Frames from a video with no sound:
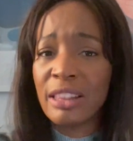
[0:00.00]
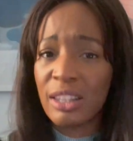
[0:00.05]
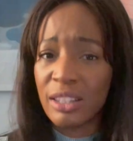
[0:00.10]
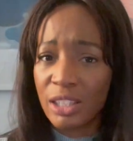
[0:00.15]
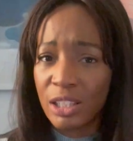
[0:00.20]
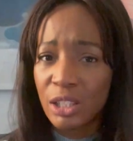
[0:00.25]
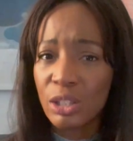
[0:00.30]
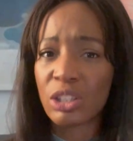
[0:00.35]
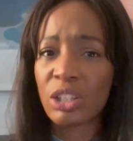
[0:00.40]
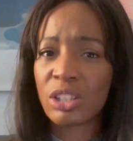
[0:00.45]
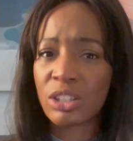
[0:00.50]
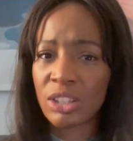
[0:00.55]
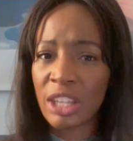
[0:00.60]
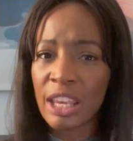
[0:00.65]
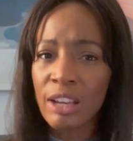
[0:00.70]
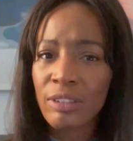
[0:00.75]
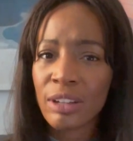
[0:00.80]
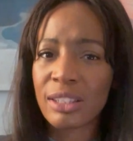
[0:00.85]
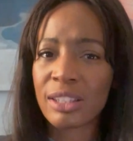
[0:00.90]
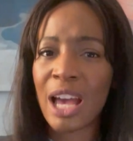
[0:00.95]
This
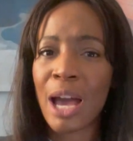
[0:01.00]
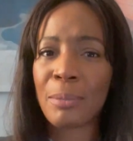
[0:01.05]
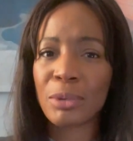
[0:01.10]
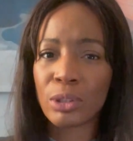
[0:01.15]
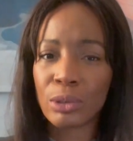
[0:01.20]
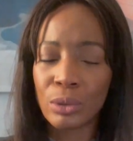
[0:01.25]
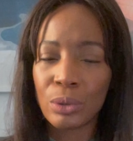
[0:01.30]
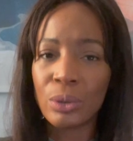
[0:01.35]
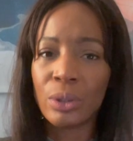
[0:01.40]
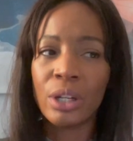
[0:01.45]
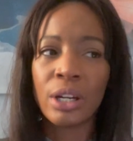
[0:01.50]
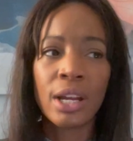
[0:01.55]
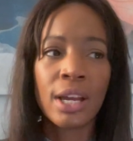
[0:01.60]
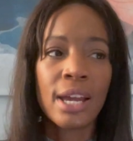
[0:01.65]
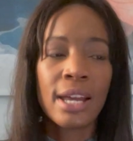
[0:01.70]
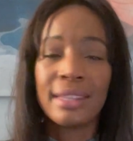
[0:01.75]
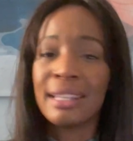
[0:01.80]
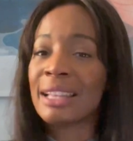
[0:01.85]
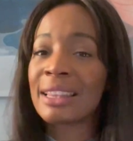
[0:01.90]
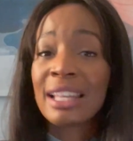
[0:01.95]
sacred time with the Lord,
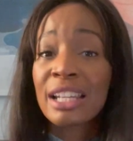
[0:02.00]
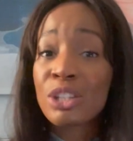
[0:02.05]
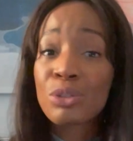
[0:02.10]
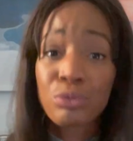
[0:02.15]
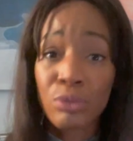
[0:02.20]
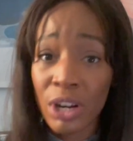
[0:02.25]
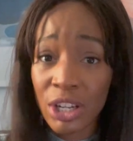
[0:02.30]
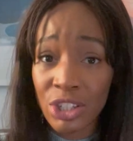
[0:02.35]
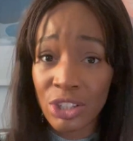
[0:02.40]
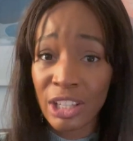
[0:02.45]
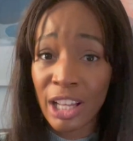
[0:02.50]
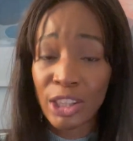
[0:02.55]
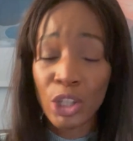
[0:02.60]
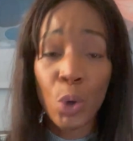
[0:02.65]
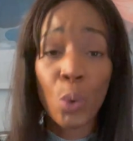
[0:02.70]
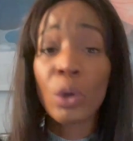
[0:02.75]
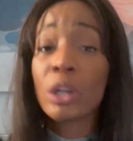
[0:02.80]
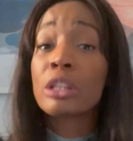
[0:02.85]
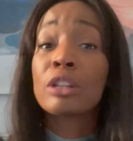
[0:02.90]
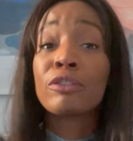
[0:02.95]
not that it's rushed, not the
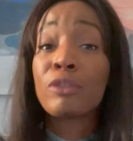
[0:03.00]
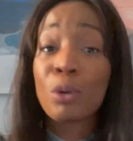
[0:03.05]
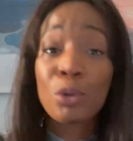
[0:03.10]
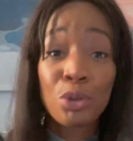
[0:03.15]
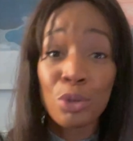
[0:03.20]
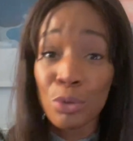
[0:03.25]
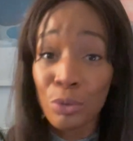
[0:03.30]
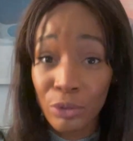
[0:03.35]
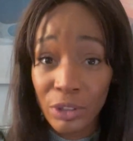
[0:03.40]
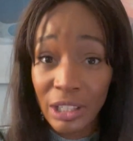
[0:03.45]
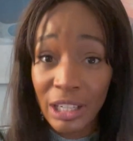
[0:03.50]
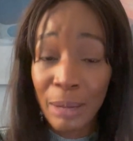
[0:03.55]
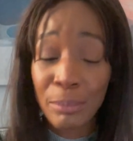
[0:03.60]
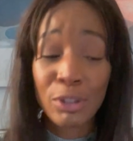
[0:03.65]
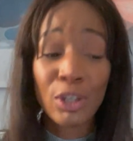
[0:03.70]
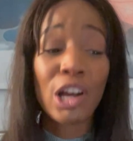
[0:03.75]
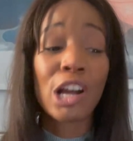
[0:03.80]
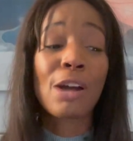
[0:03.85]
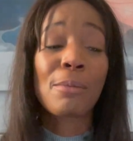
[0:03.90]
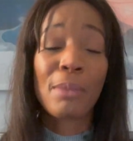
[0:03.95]
quick devotional reading. I'm
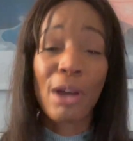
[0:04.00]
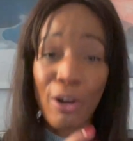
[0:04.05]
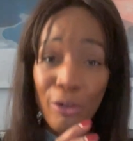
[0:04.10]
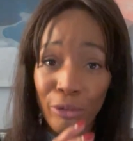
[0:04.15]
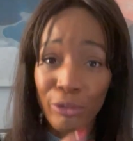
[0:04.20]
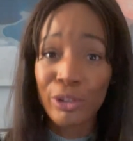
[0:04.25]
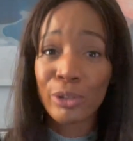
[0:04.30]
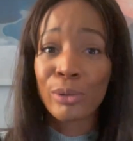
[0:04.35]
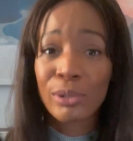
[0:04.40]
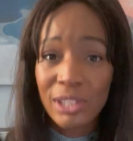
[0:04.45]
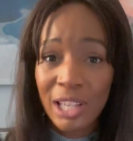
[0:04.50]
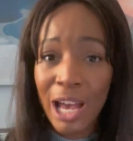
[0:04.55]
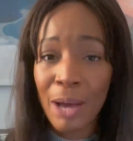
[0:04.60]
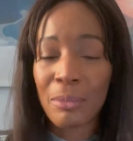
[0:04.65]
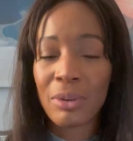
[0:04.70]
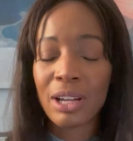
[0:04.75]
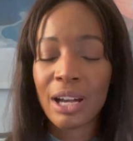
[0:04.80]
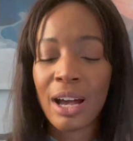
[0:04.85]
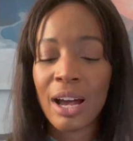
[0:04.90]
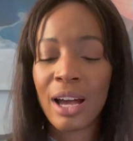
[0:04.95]
talking about real time
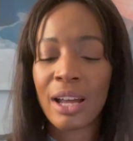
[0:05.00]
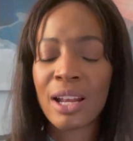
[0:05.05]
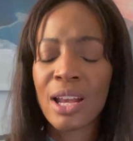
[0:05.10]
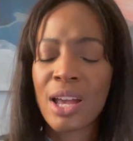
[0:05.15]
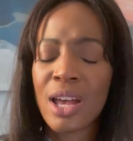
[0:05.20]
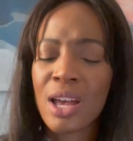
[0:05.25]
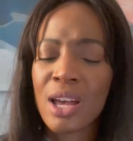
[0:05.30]
with God.